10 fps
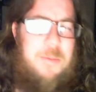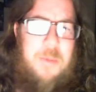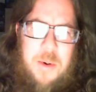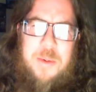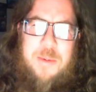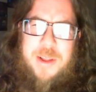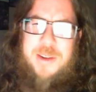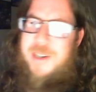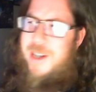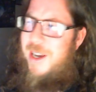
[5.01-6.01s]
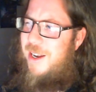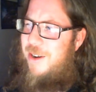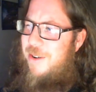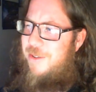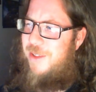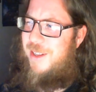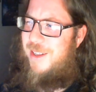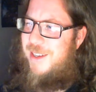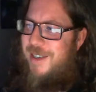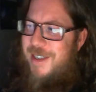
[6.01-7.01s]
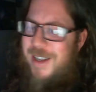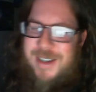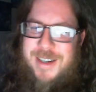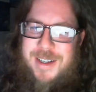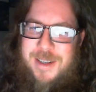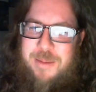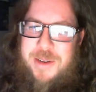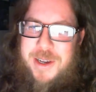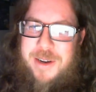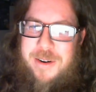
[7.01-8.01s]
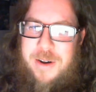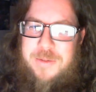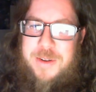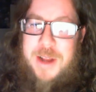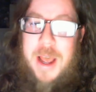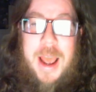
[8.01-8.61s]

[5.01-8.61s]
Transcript: Warner Brothers, yeah, I know that, that's that's not something you hear often.